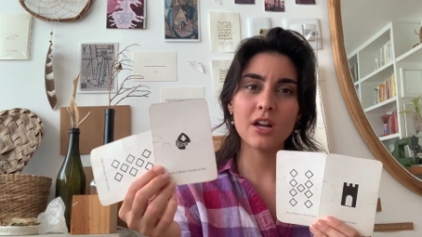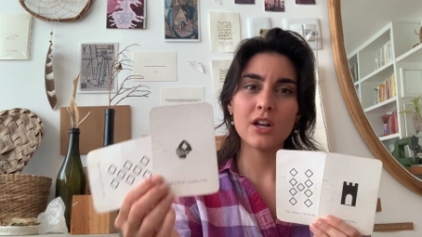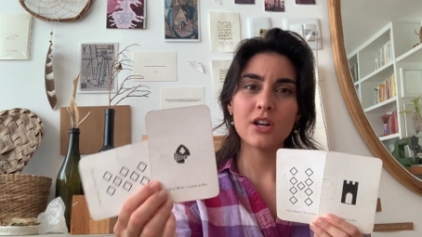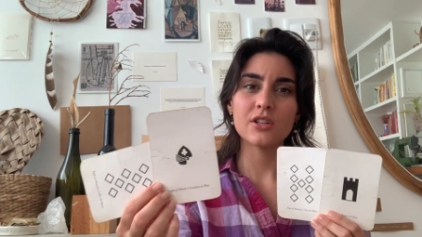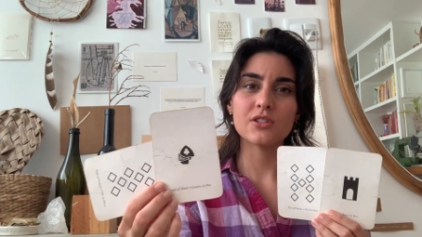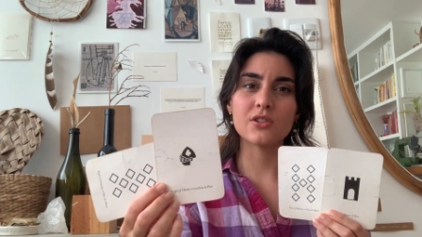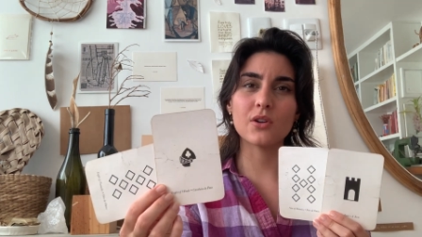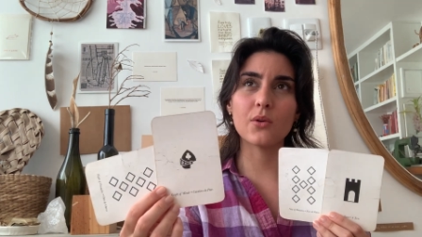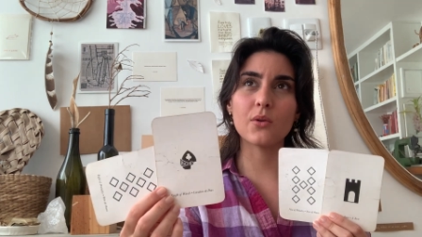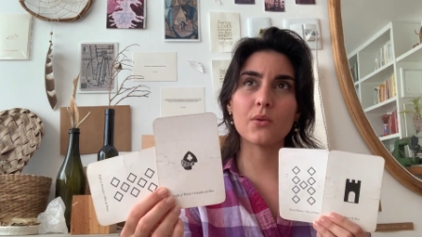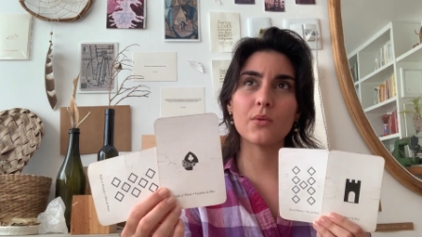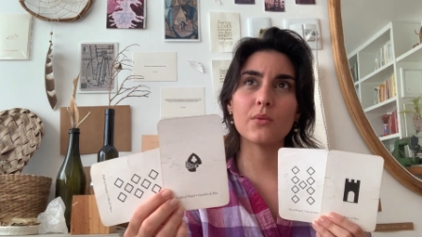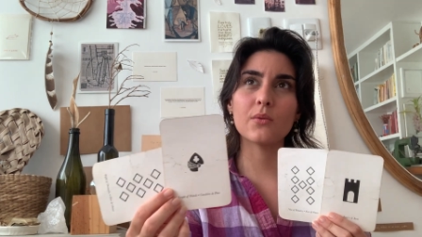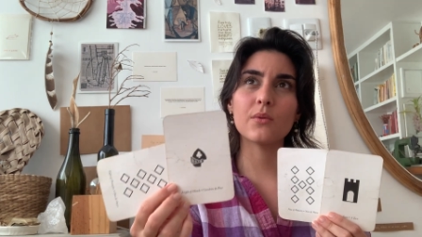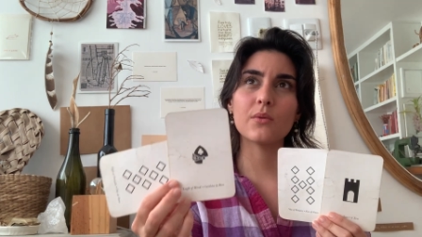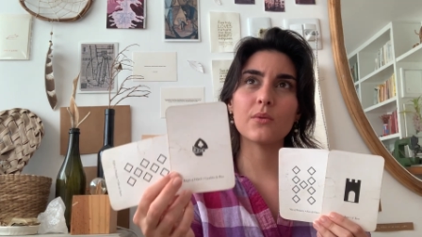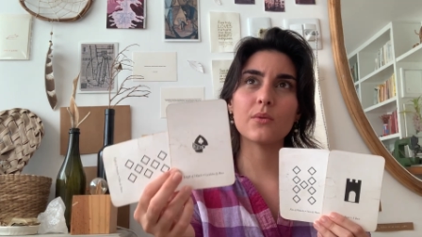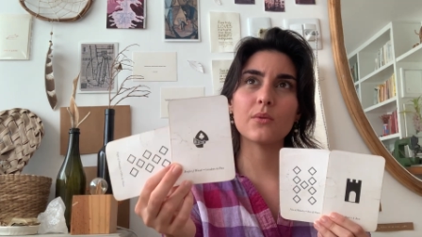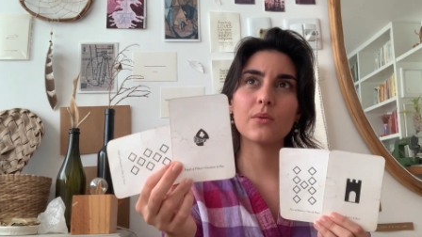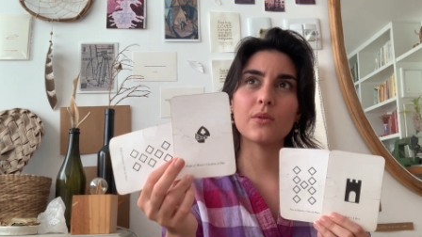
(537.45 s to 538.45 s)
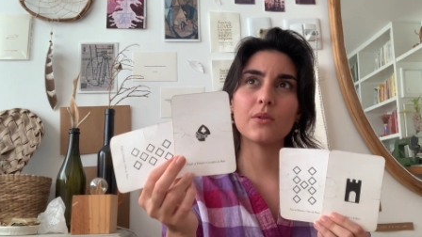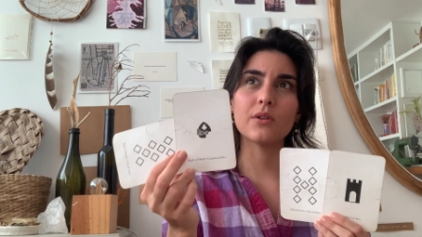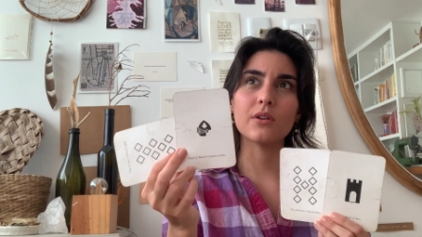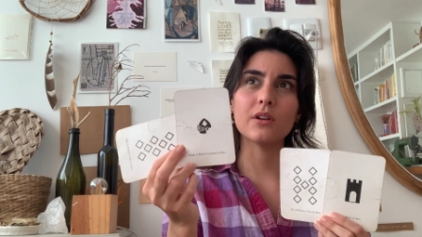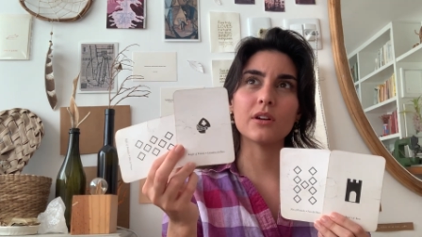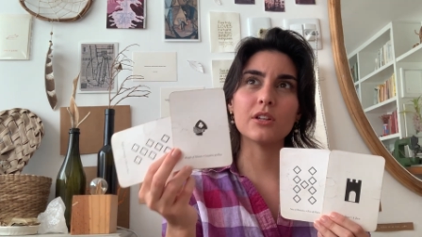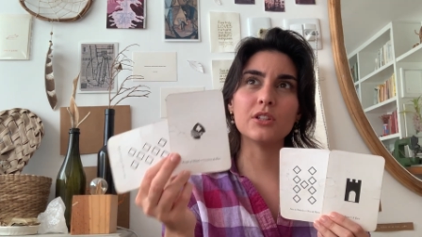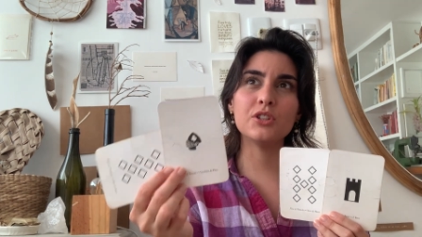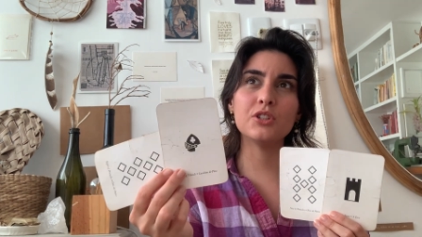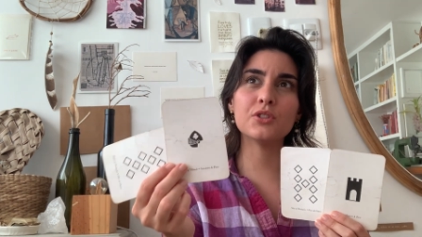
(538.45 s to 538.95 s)
So
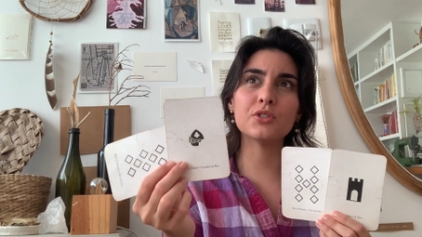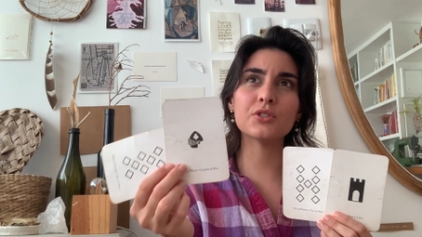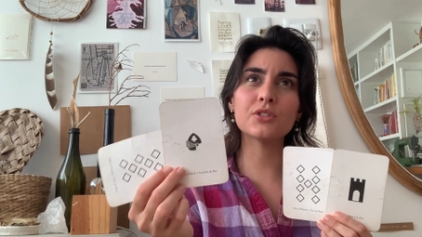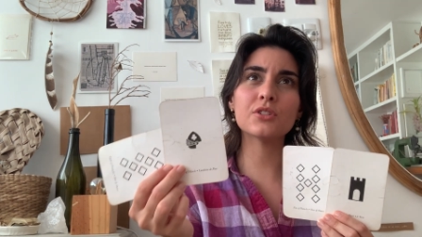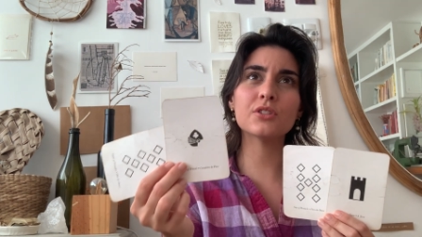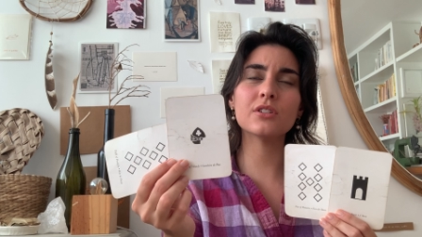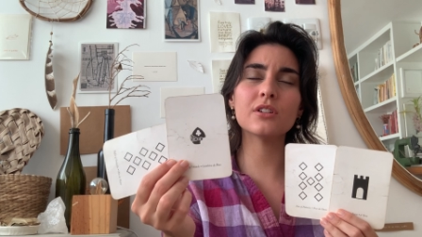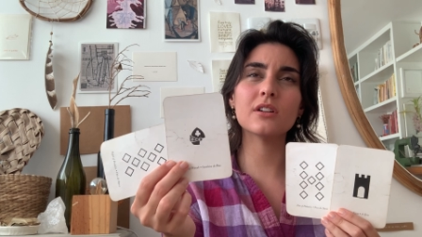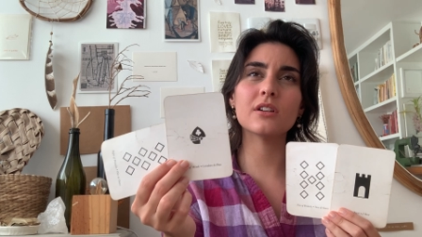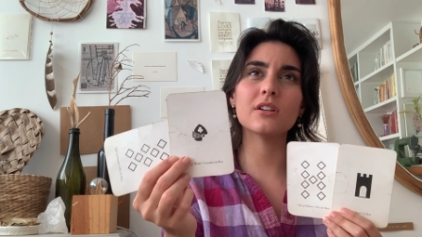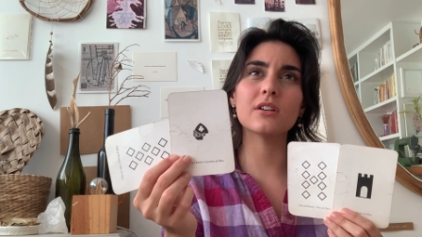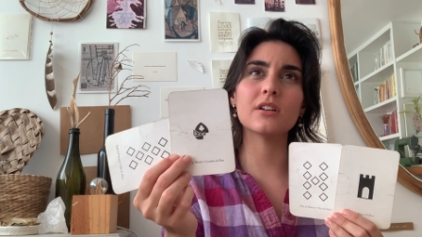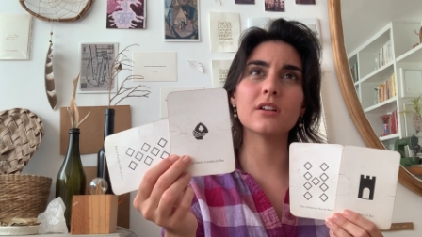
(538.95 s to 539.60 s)
there